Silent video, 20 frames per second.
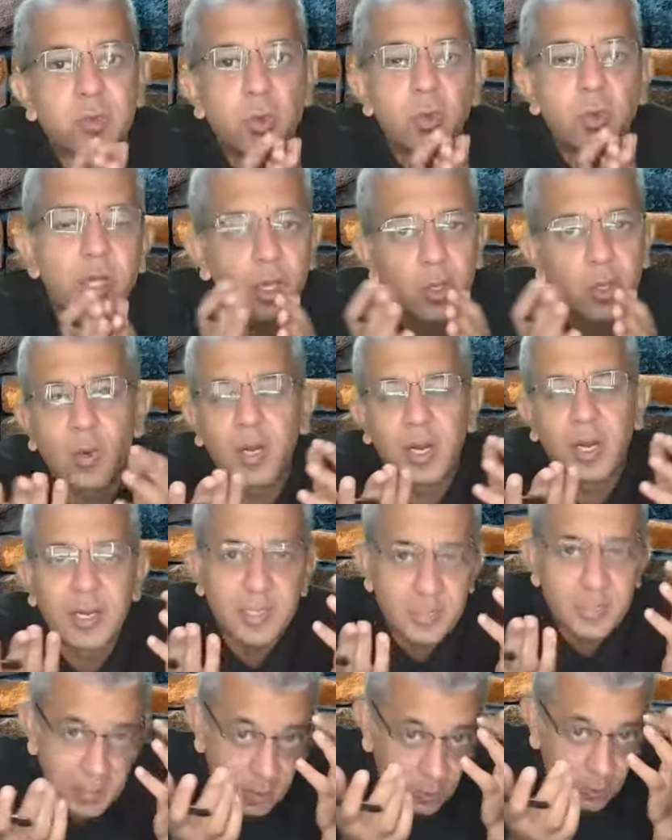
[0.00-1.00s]
Okay, you all
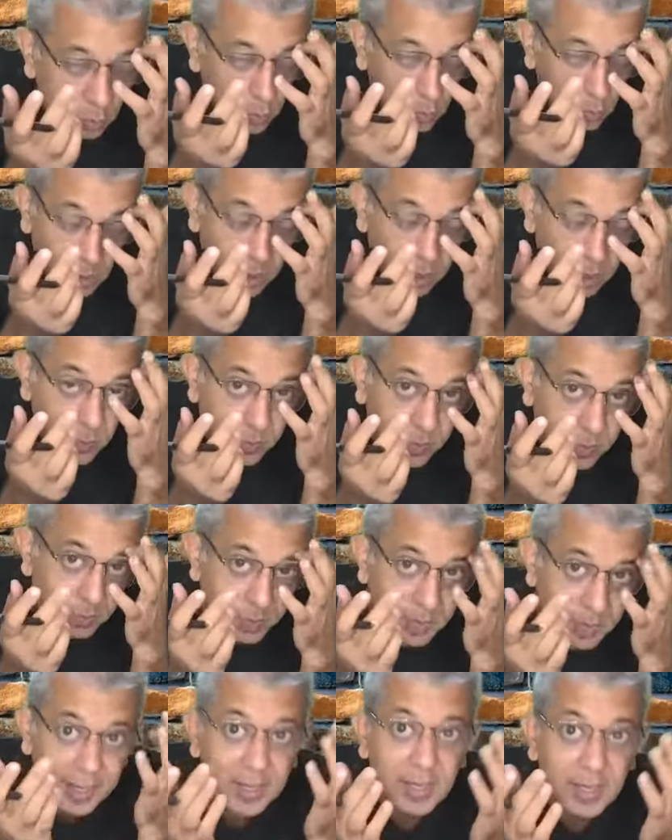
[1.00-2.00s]
understand what do you mean
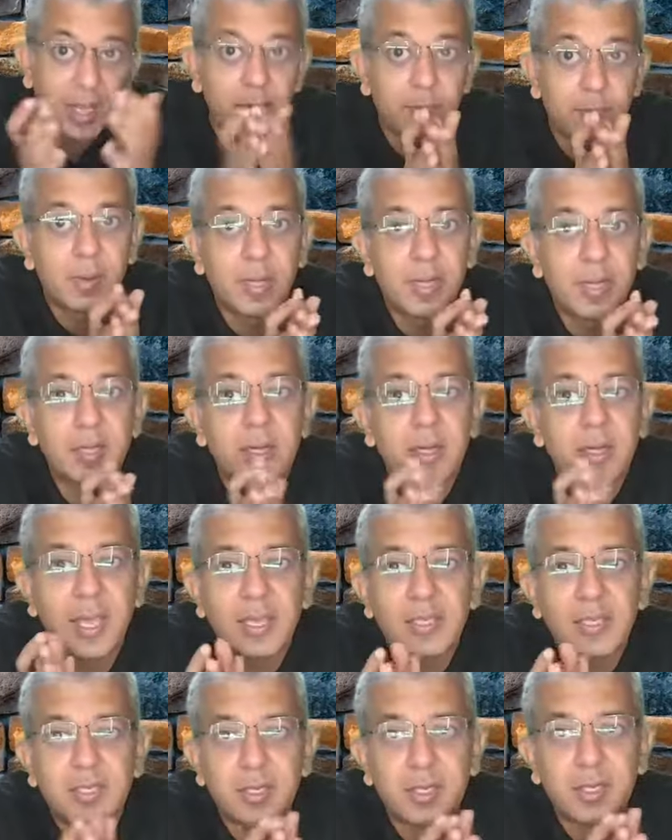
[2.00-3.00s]
by
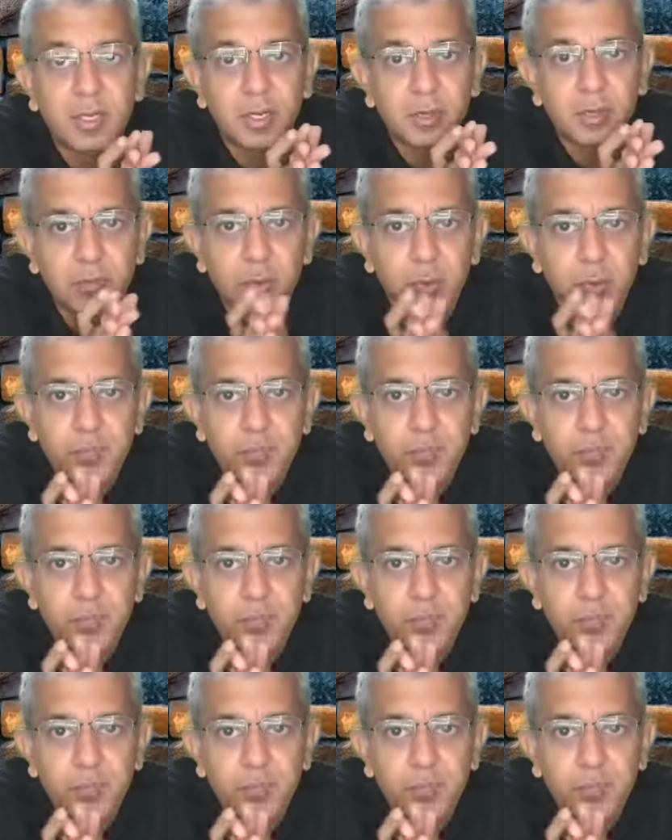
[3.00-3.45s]
exit interview.